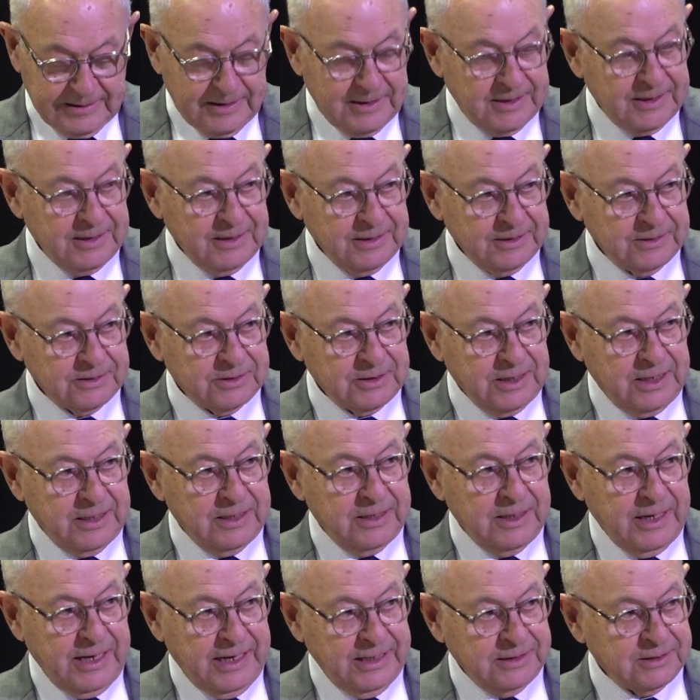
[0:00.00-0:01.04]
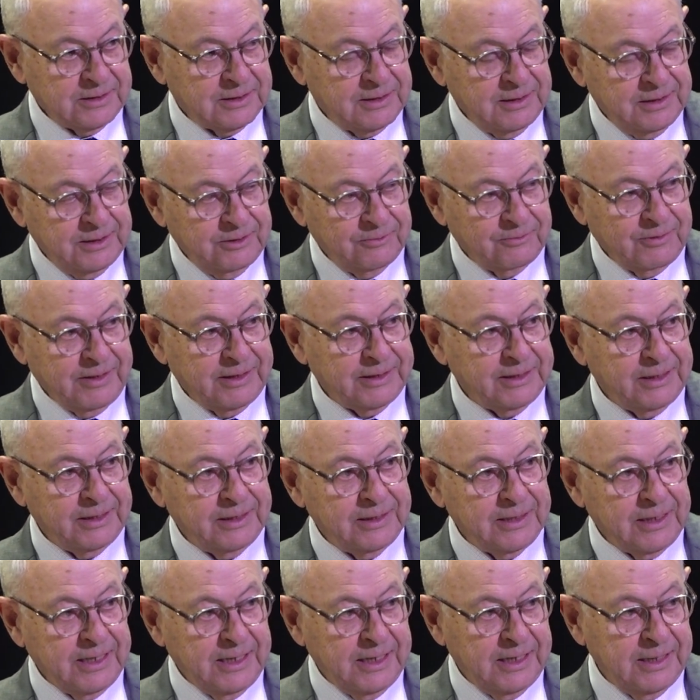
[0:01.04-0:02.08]
He is a nationally
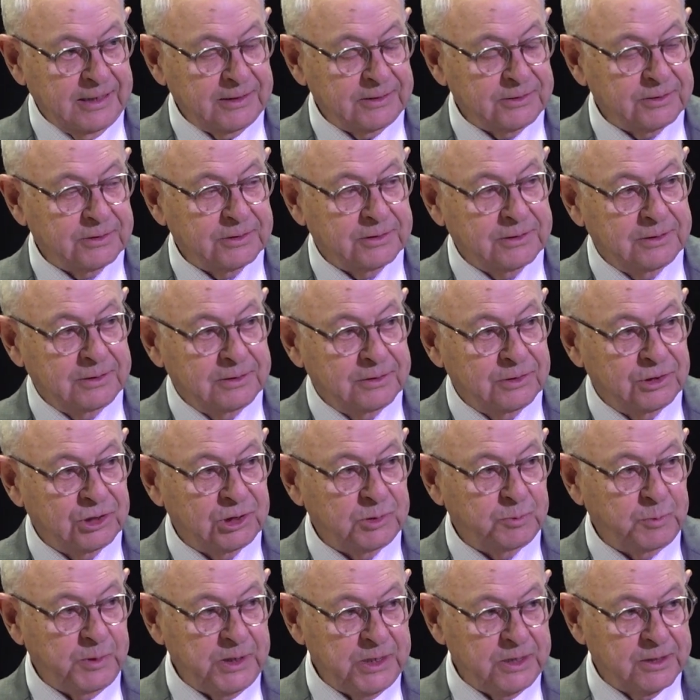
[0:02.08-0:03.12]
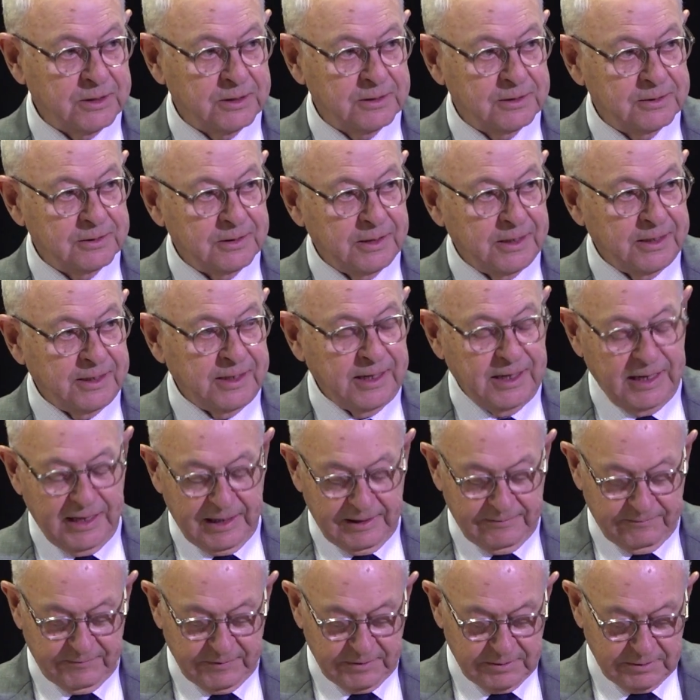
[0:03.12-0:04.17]
recognized speaker and
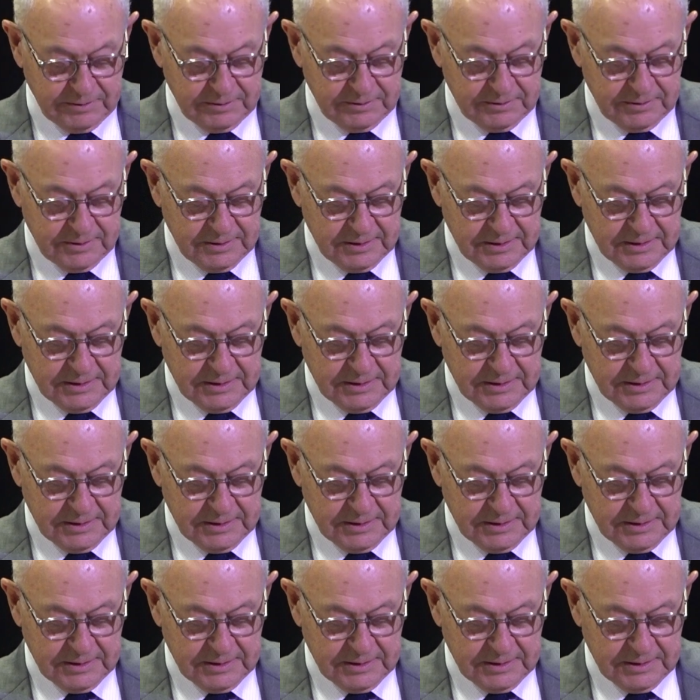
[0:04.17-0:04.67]
advocate,